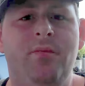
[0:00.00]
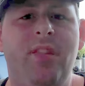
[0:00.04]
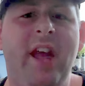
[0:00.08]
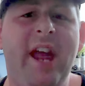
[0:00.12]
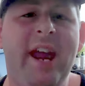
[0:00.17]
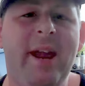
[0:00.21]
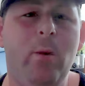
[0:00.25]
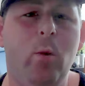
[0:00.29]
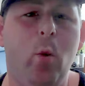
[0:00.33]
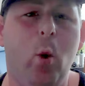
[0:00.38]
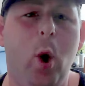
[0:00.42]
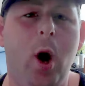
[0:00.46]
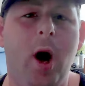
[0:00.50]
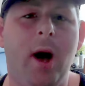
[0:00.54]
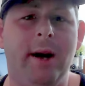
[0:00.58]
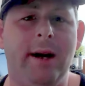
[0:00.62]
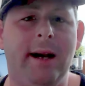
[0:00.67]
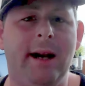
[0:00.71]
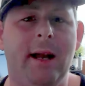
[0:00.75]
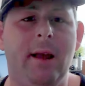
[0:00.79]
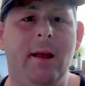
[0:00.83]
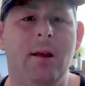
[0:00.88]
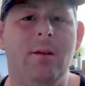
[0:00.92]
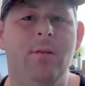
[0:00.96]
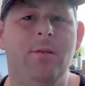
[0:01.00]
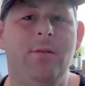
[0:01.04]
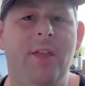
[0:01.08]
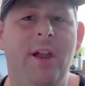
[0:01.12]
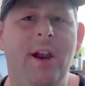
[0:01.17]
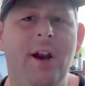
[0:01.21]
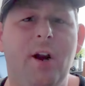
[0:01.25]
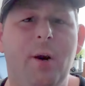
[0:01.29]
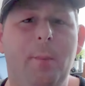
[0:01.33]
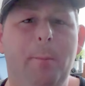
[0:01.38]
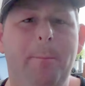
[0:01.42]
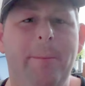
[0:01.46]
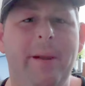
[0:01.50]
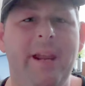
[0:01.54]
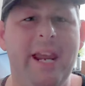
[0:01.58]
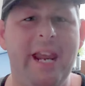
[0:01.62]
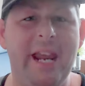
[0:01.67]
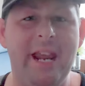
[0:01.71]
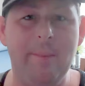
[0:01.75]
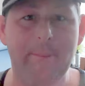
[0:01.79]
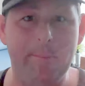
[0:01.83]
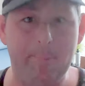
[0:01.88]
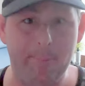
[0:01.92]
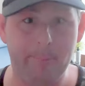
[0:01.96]
they want their
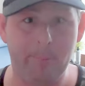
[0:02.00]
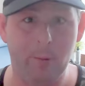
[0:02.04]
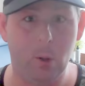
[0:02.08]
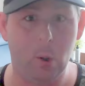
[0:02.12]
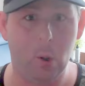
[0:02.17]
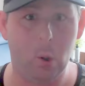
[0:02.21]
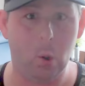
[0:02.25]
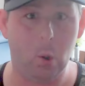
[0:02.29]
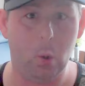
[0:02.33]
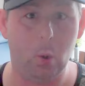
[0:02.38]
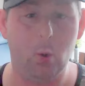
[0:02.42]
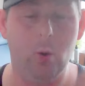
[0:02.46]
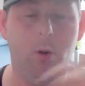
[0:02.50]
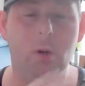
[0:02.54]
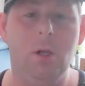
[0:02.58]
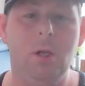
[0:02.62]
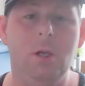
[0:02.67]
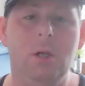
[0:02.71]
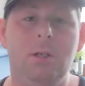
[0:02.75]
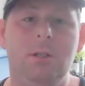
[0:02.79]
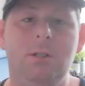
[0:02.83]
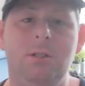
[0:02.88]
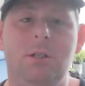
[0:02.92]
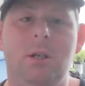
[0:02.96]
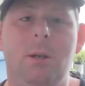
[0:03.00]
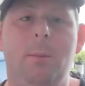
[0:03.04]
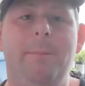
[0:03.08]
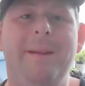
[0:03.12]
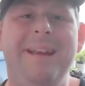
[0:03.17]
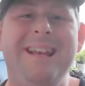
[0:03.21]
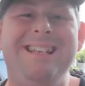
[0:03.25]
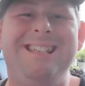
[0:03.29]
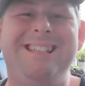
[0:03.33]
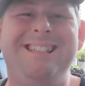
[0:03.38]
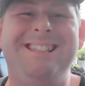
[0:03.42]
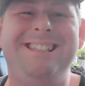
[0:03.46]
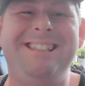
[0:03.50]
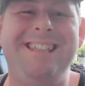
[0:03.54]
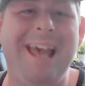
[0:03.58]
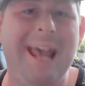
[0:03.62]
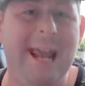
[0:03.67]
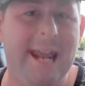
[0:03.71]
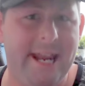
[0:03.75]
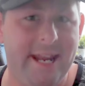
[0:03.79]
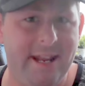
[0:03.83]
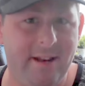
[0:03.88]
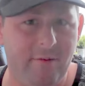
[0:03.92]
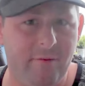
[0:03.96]
people to be
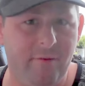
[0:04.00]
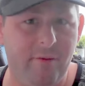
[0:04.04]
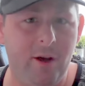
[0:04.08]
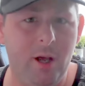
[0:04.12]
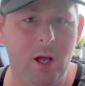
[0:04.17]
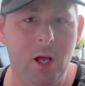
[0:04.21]
safe.